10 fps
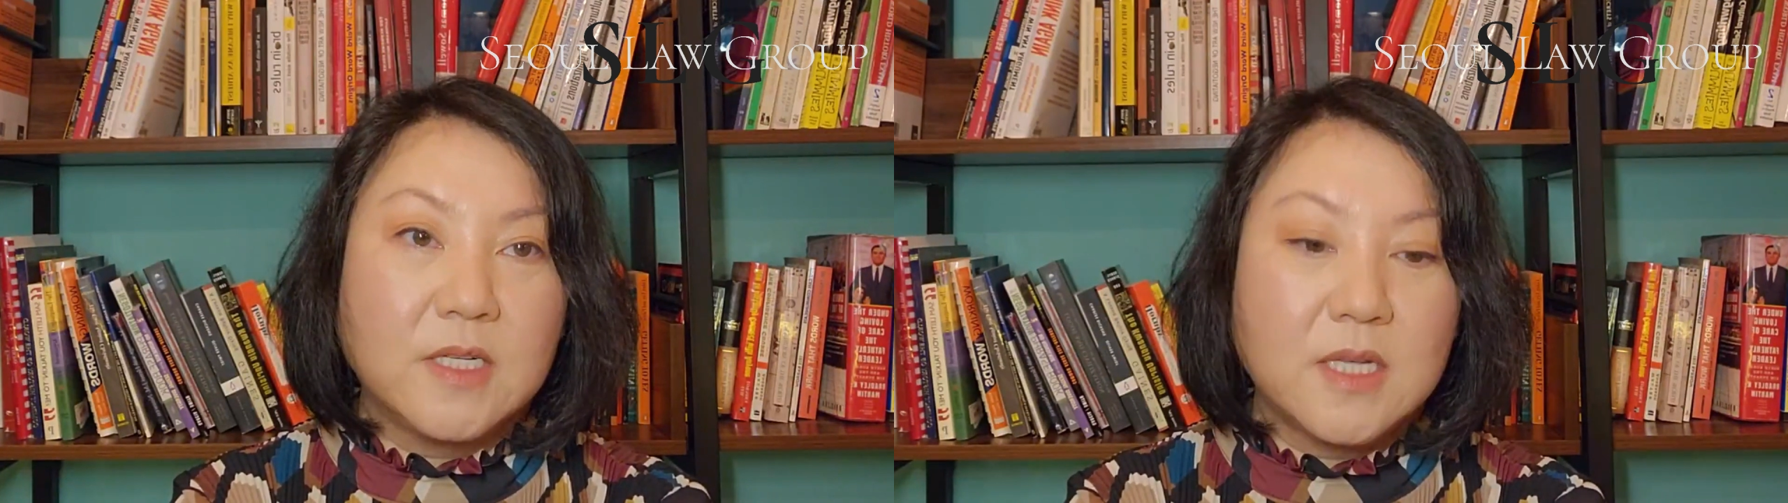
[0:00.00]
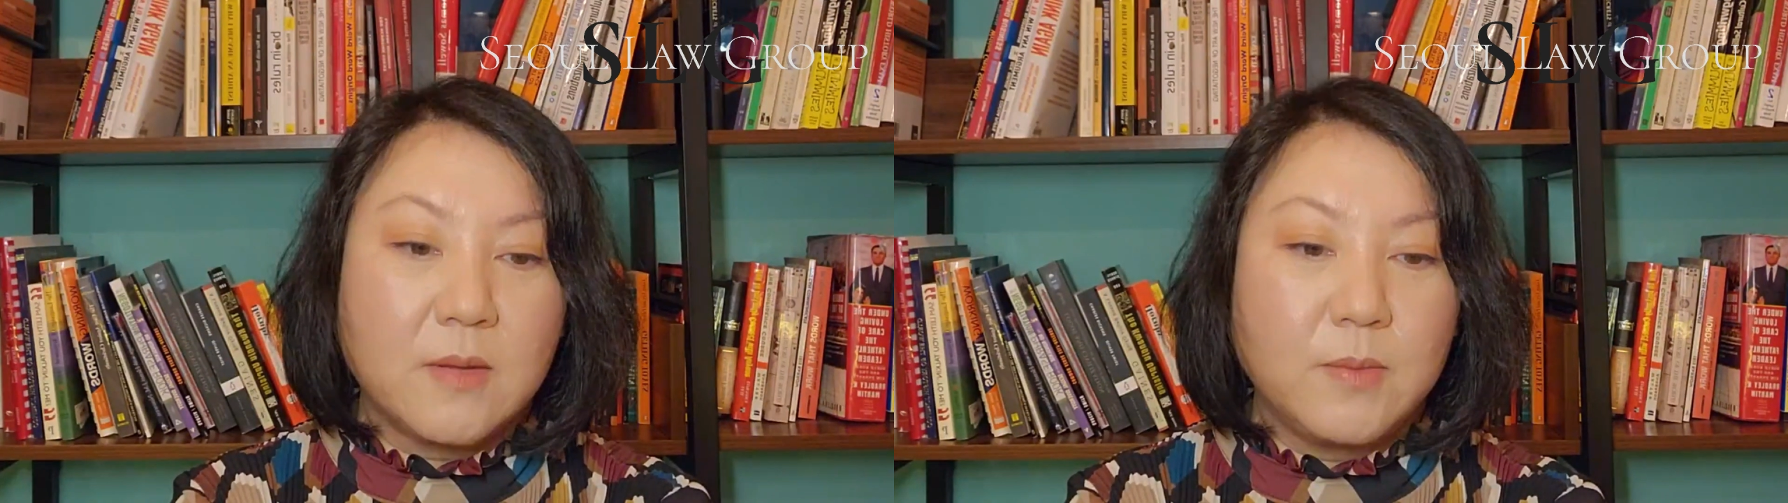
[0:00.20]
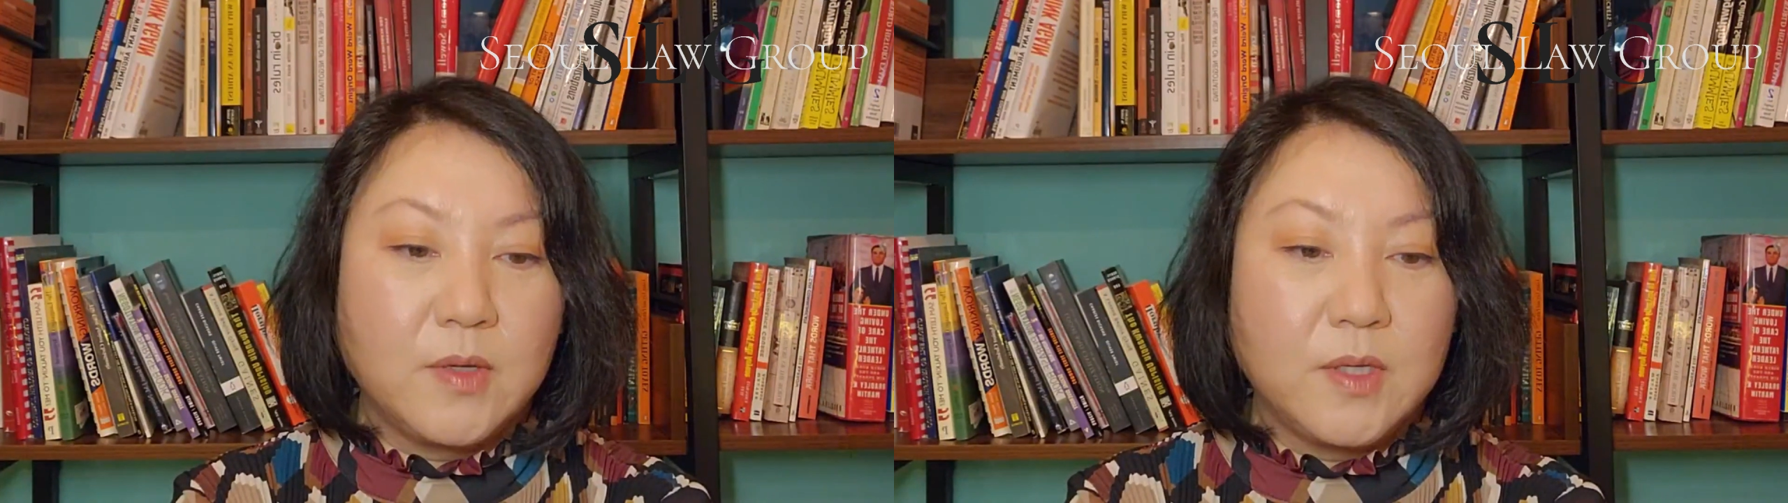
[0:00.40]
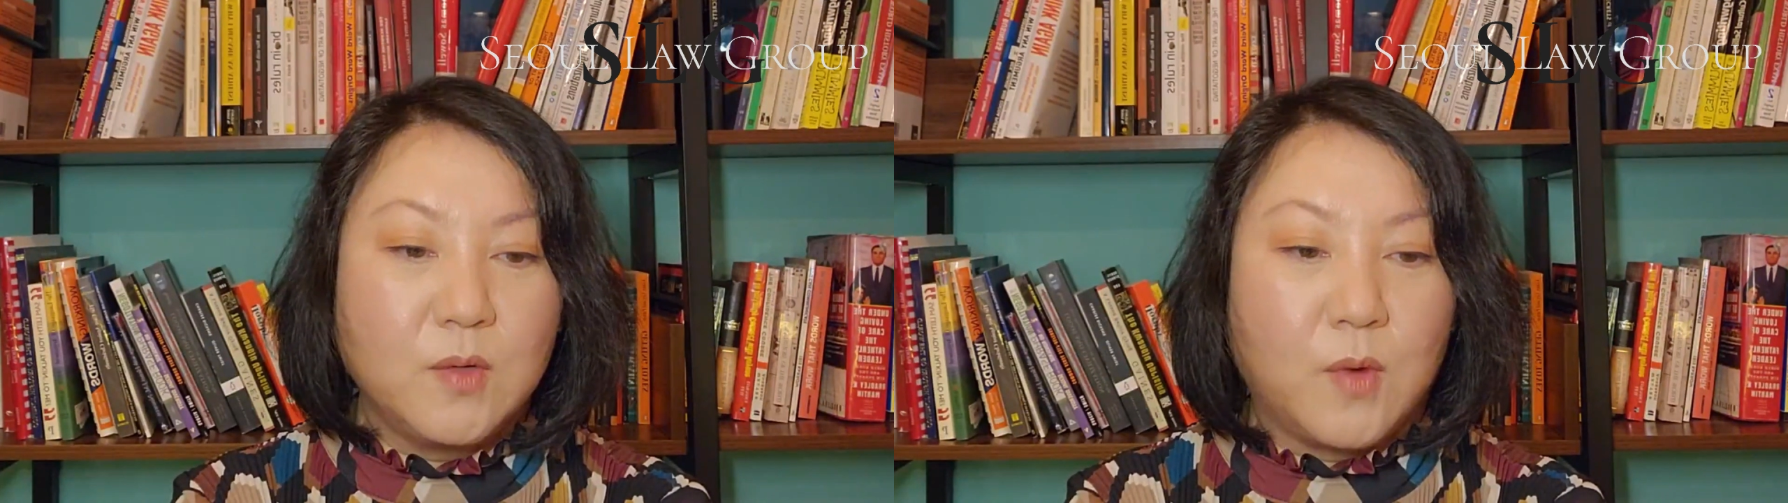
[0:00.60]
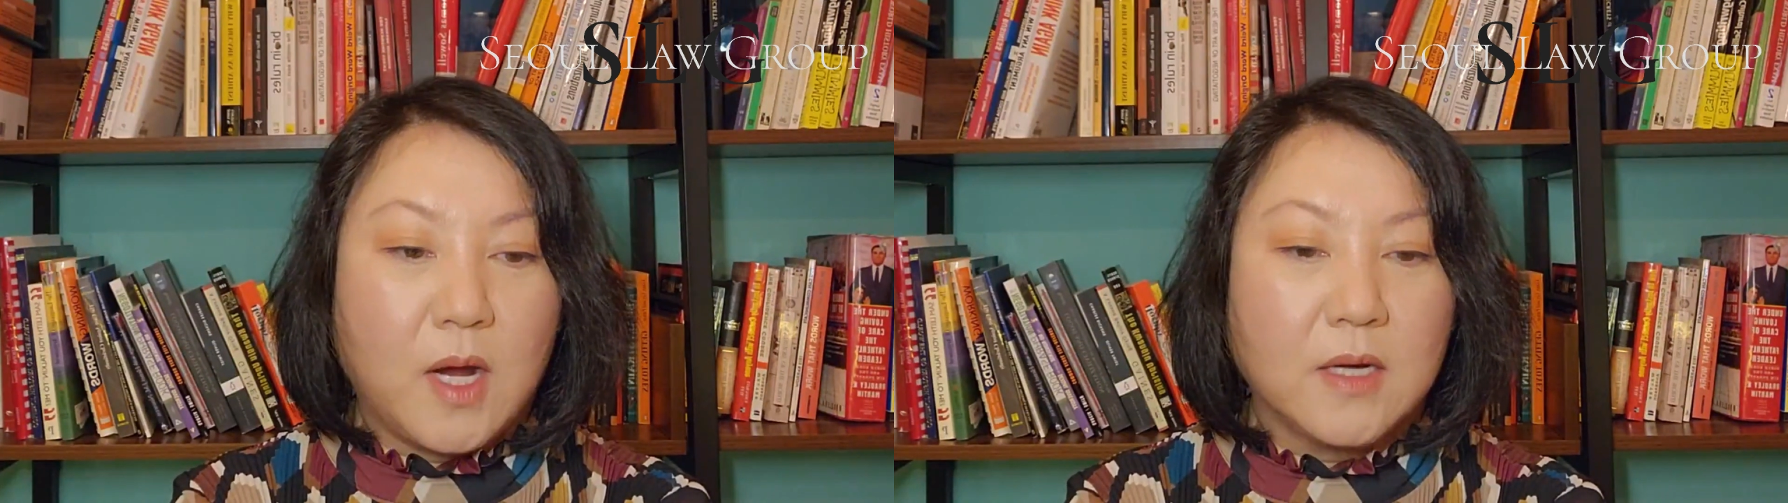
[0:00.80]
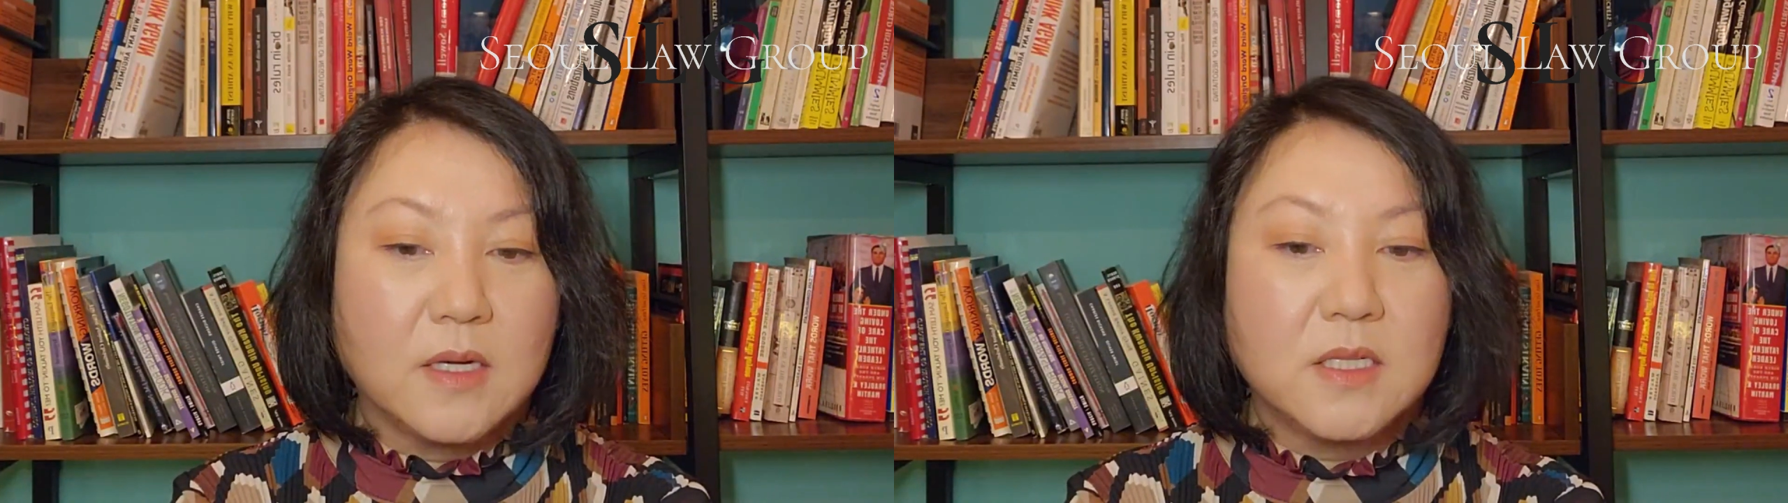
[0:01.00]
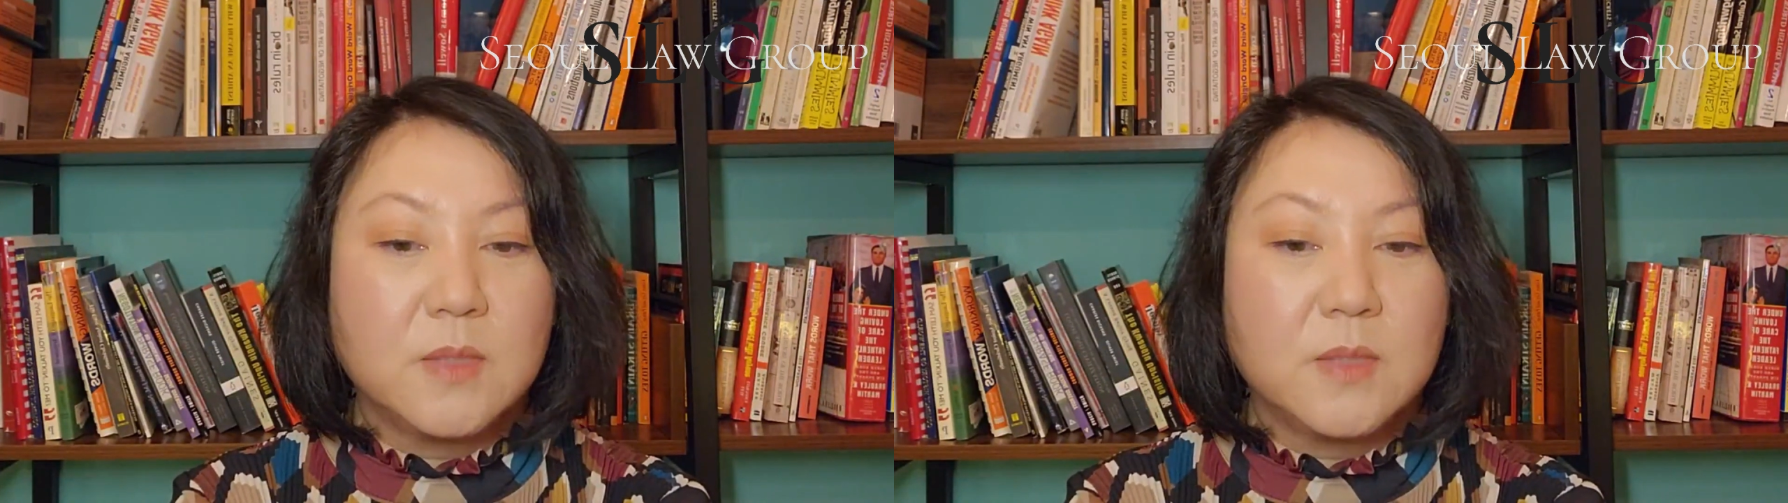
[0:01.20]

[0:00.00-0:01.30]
to 10 million won,